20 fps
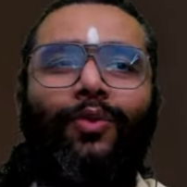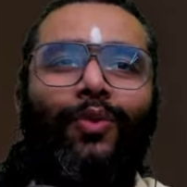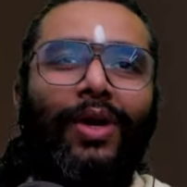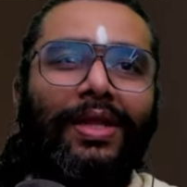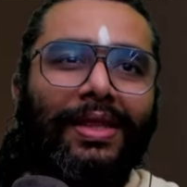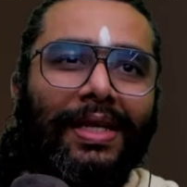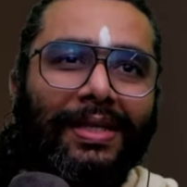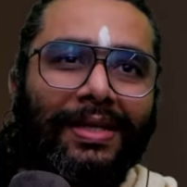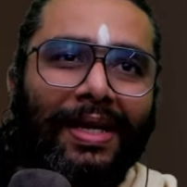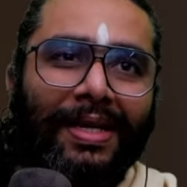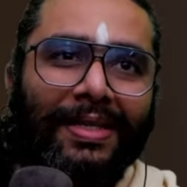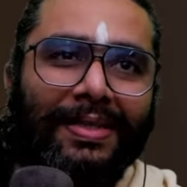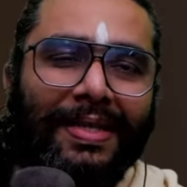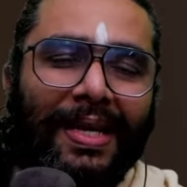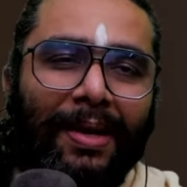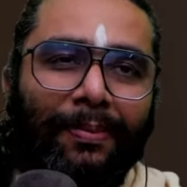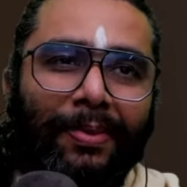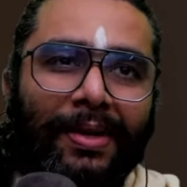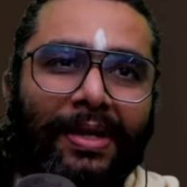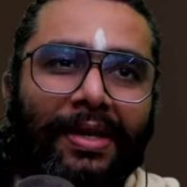One thing that is
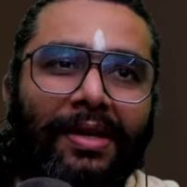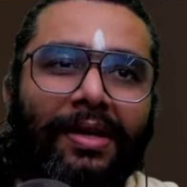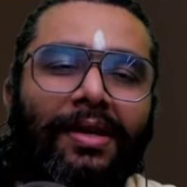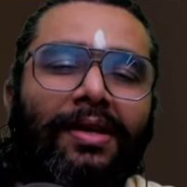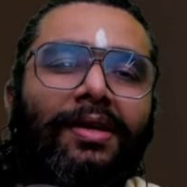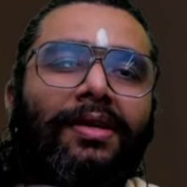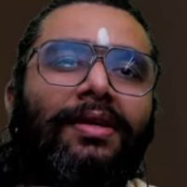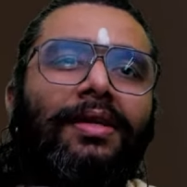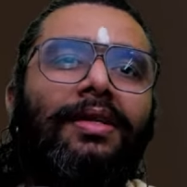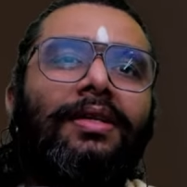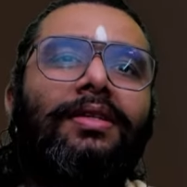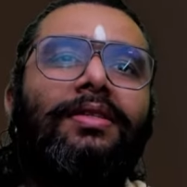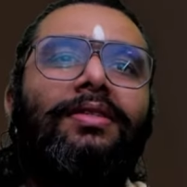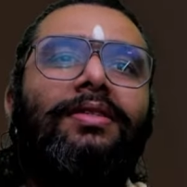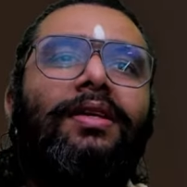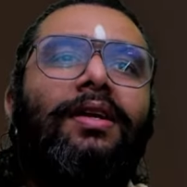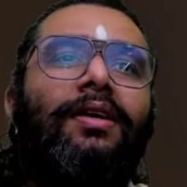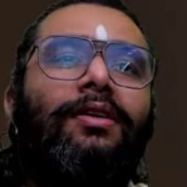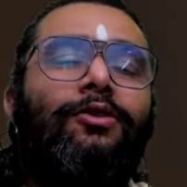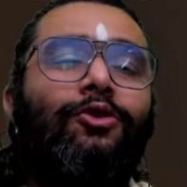happening here
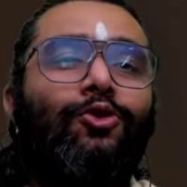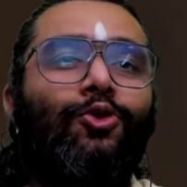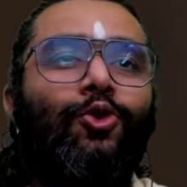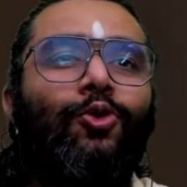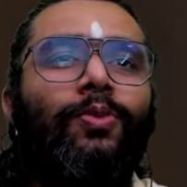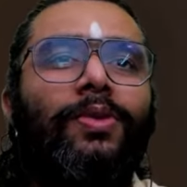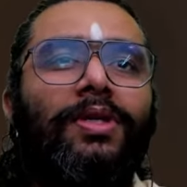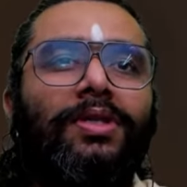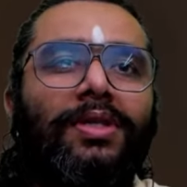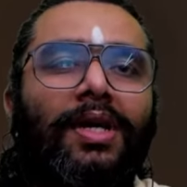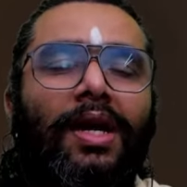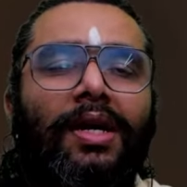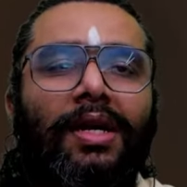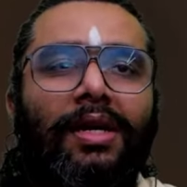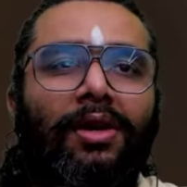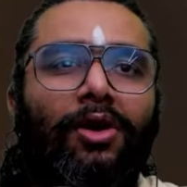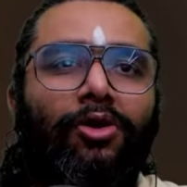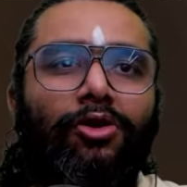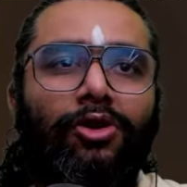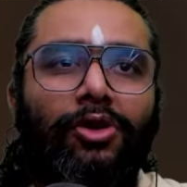is Zoom is
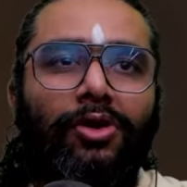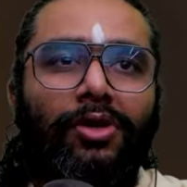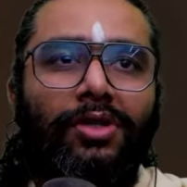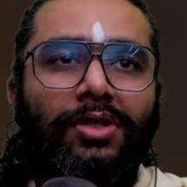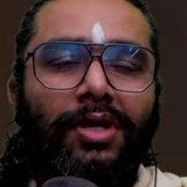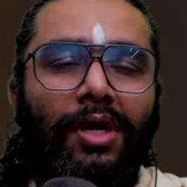cutting out your